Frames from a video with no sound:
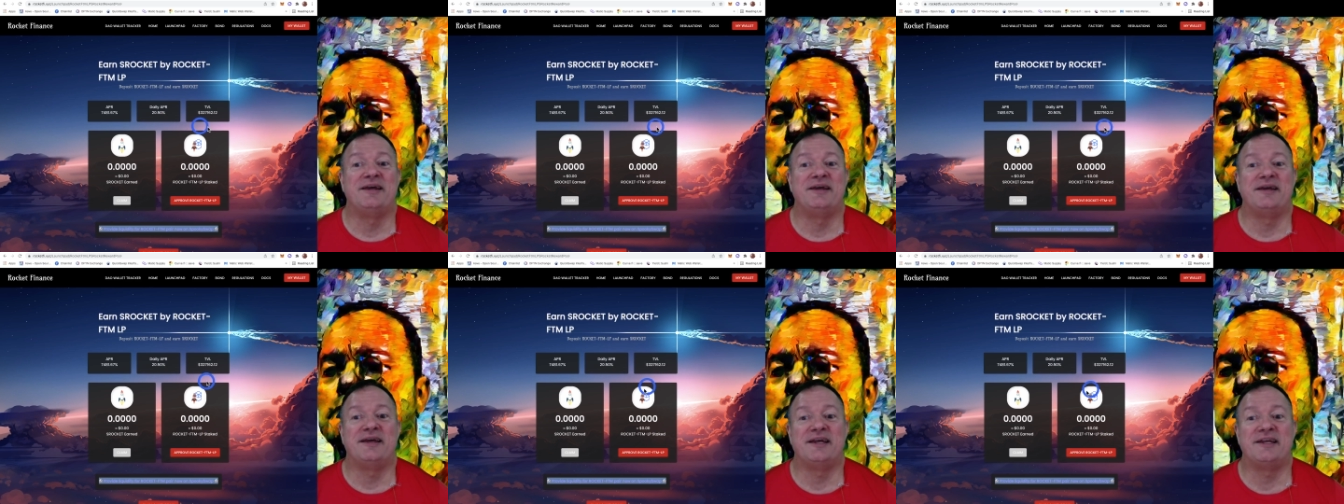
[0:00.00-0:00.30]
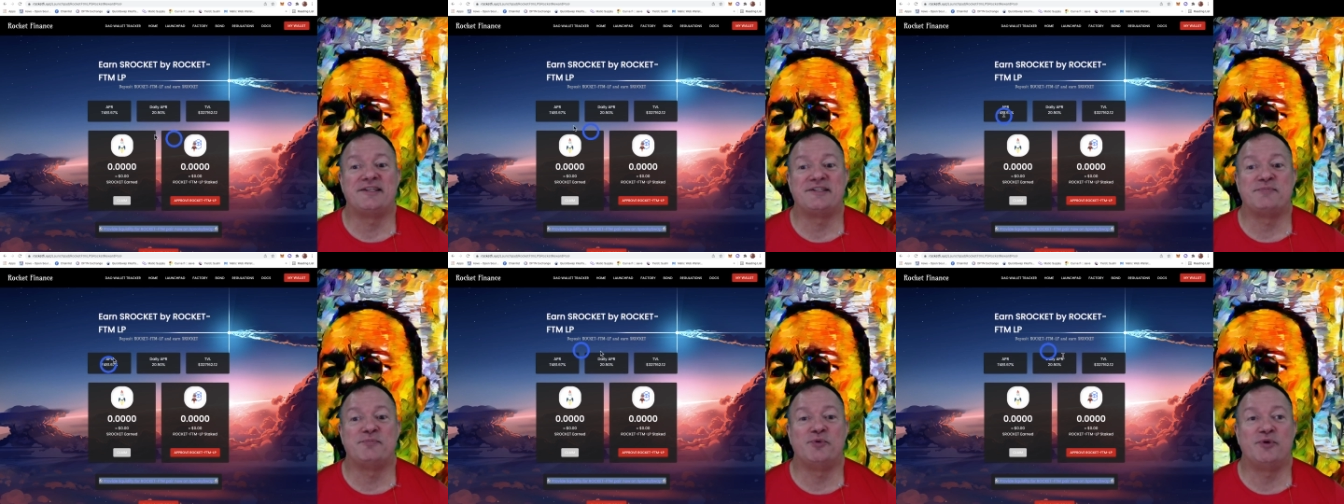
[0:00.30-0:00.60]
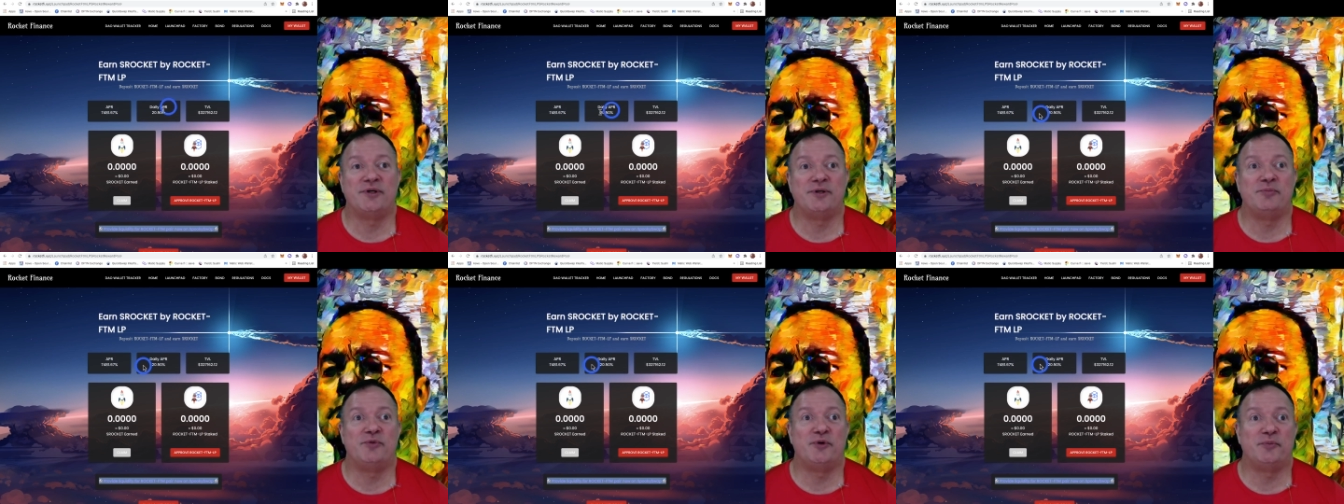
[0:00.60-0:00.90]
As more
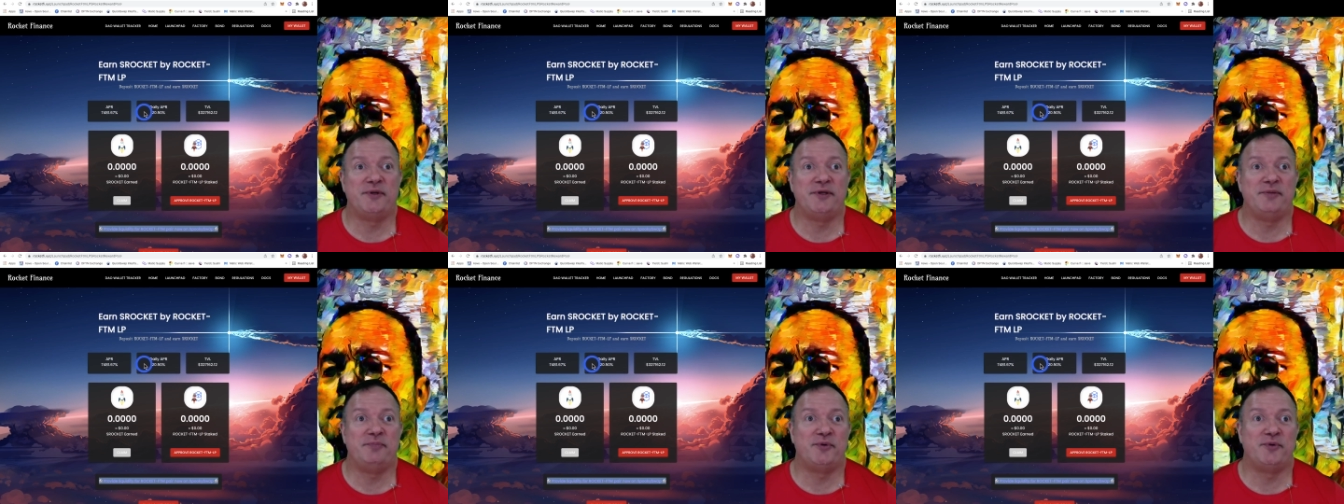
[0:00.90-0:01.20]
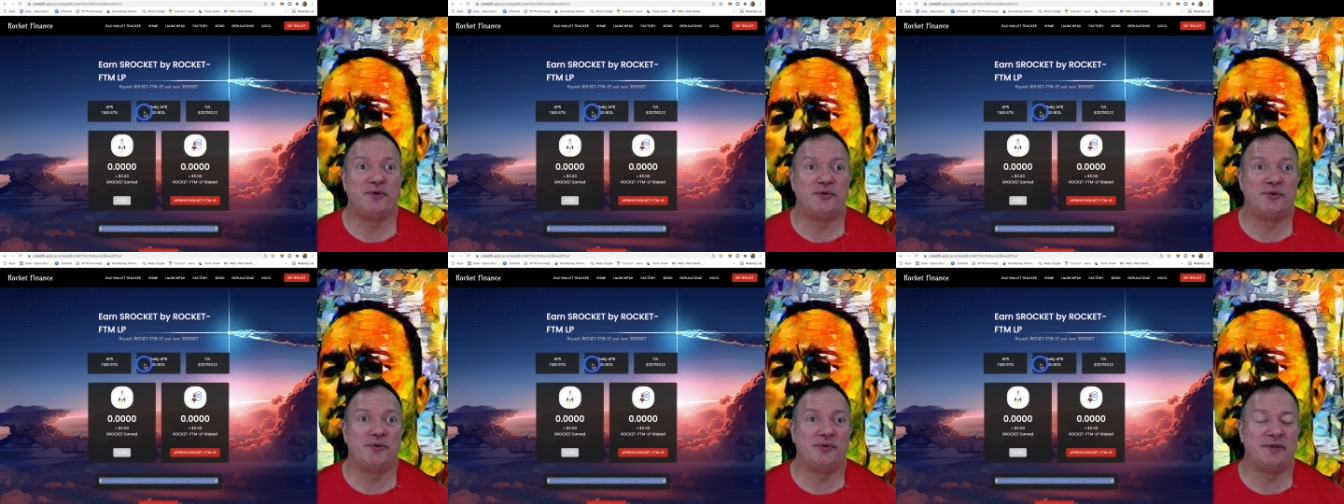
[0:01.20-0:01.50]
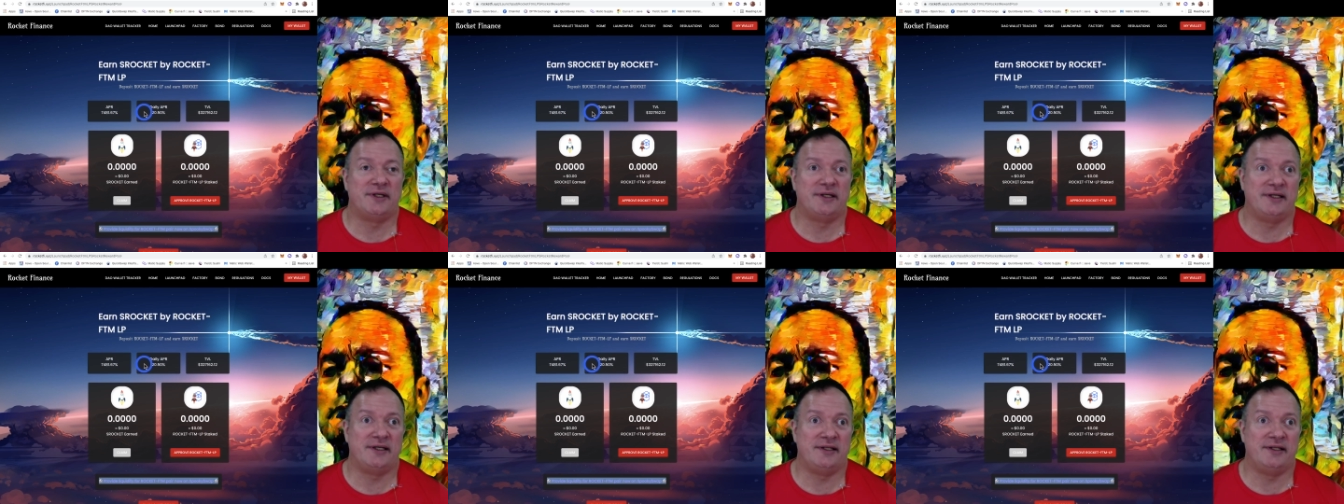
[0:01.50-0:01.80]
and more
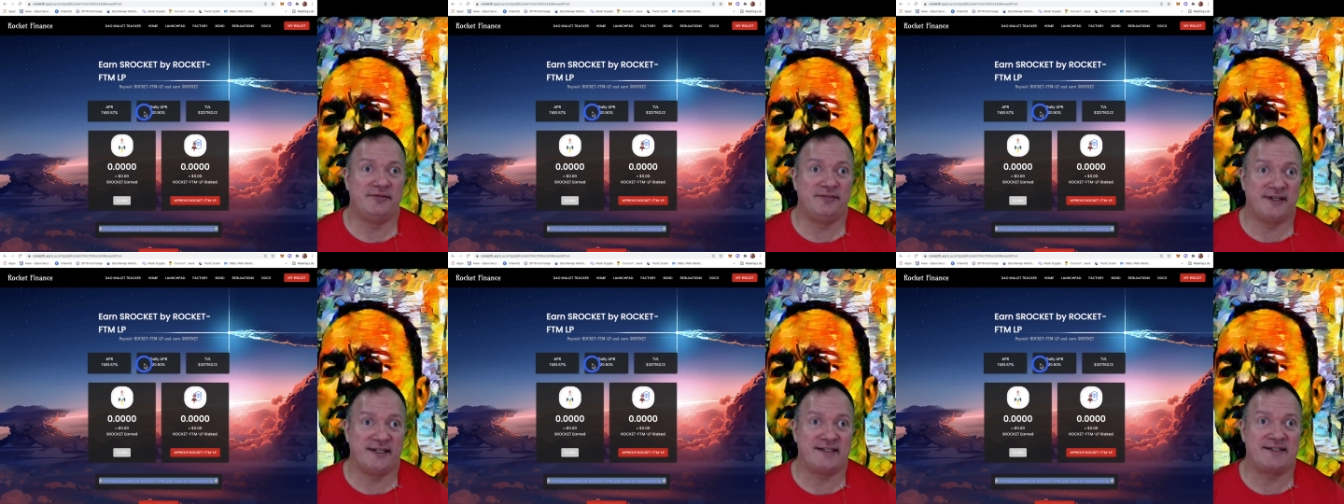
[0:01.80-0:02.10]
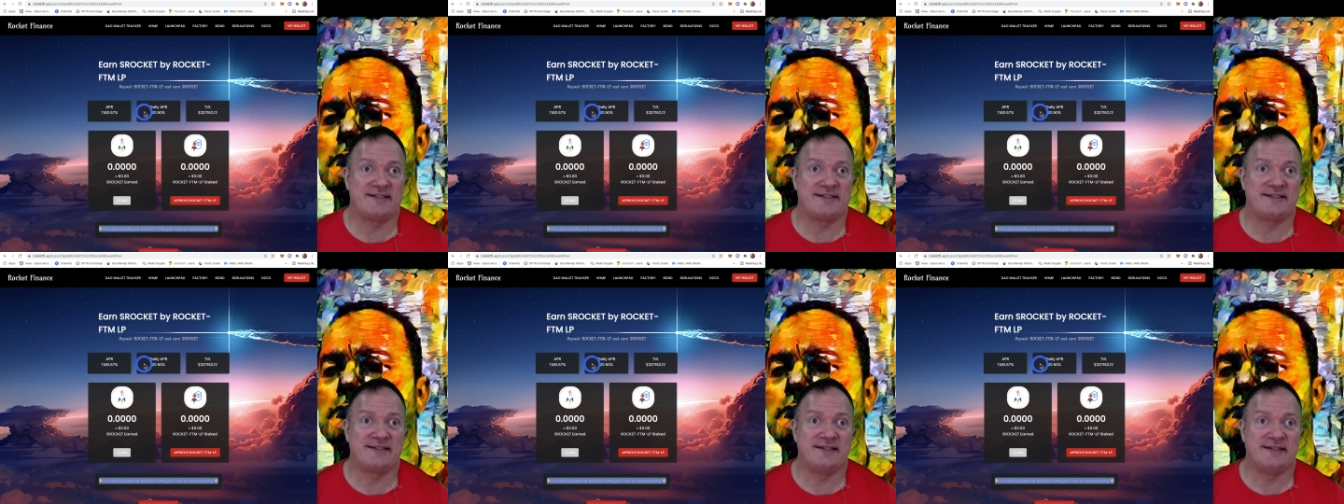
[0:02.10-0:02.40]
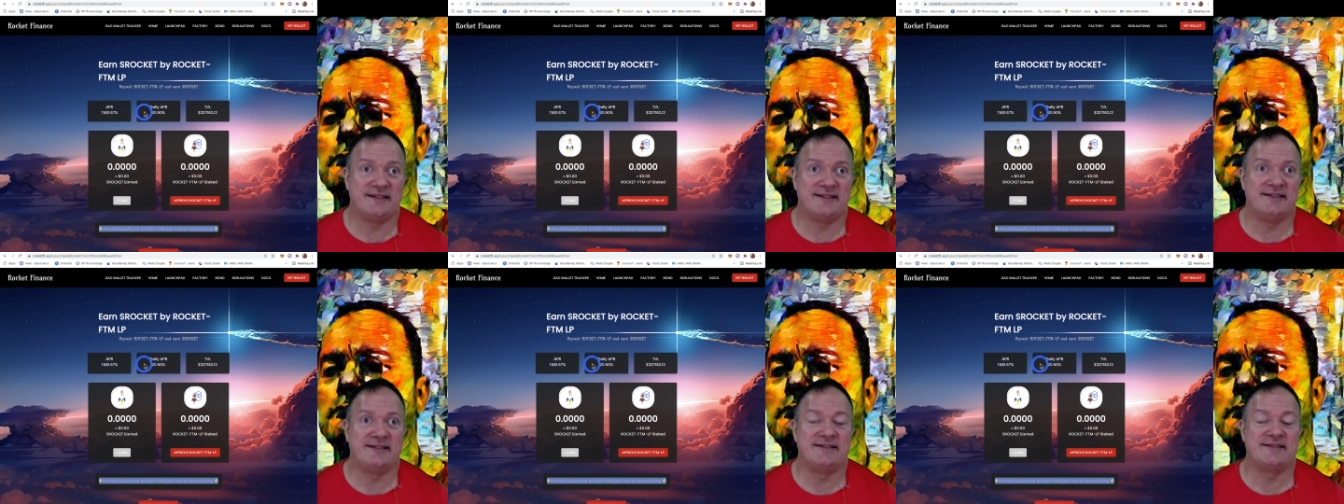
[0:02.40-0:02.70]
people invest in
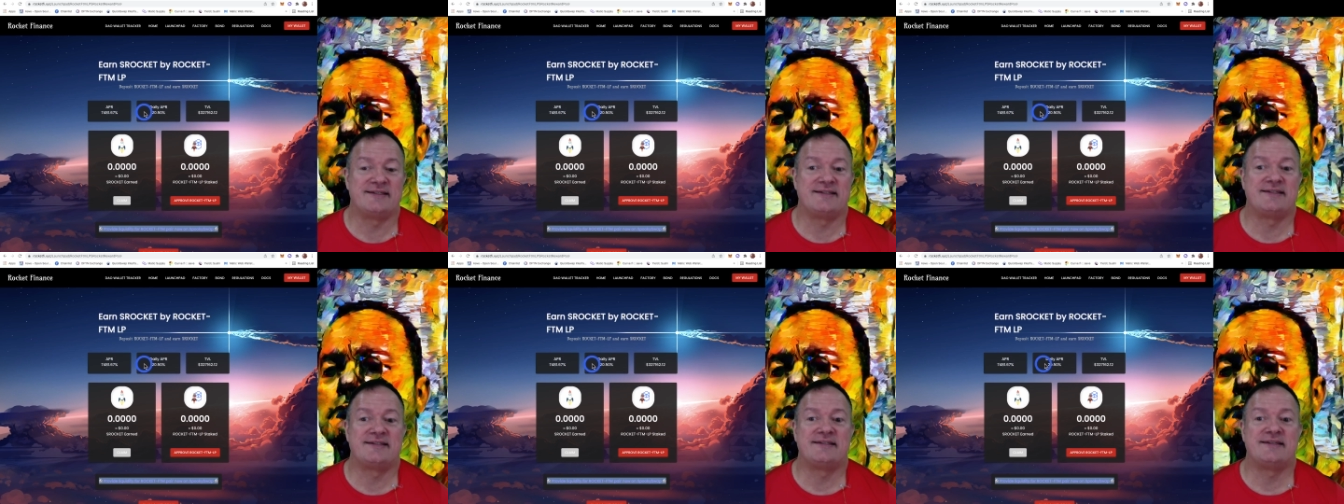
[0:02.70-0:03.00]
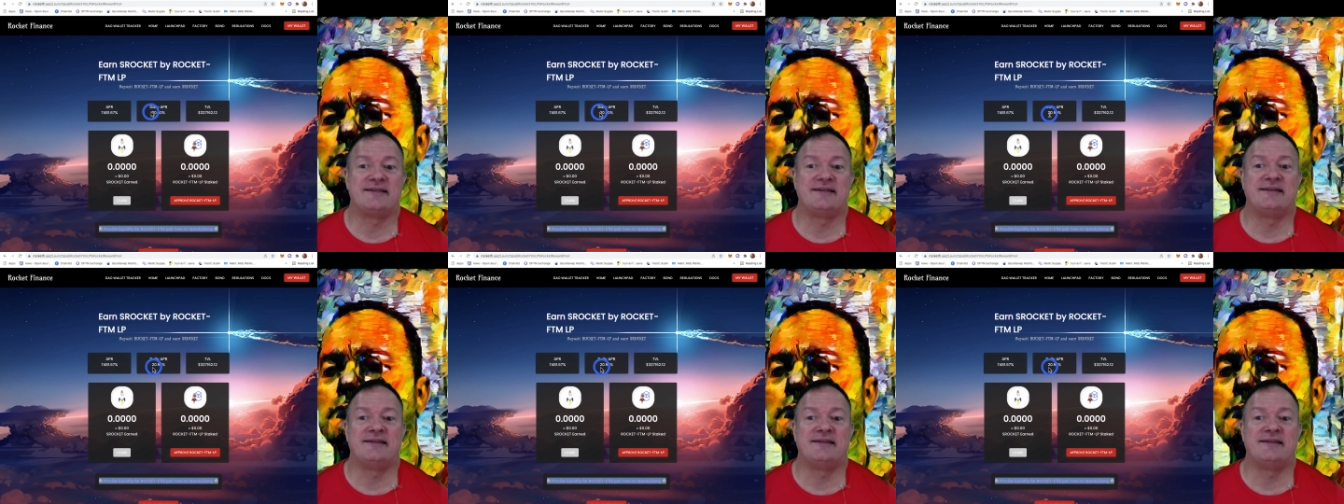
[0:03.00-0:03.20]
this,